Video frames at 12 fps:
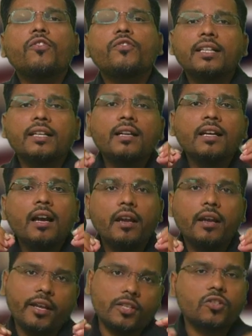the
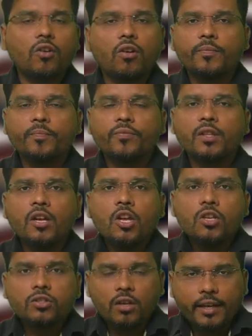lessor. So
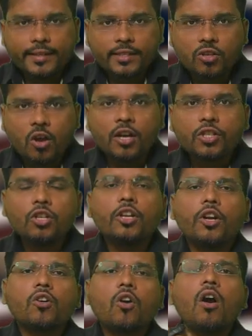lessor should
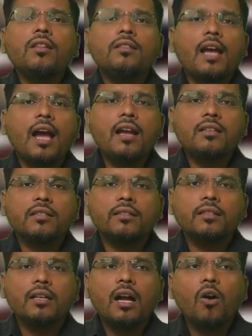record that
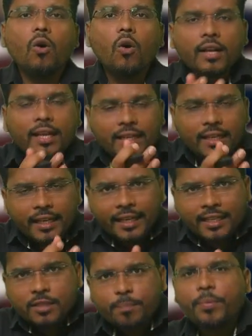over a lease
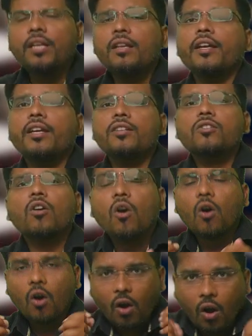period
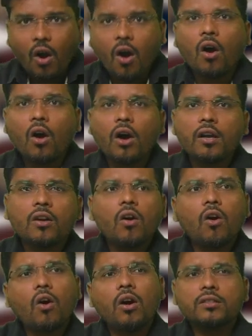or
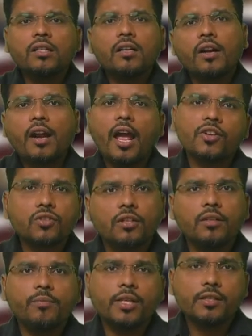on a rational
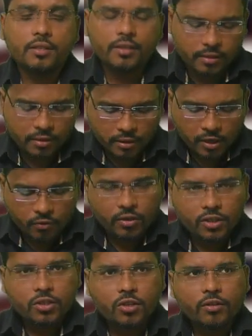basis,
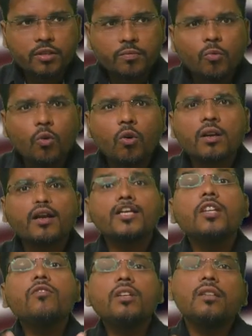whichever is more
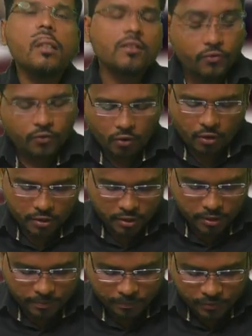convenient for him.
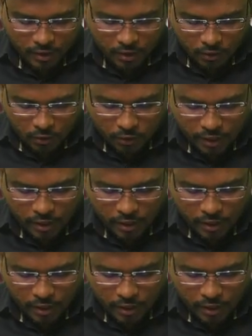Okay,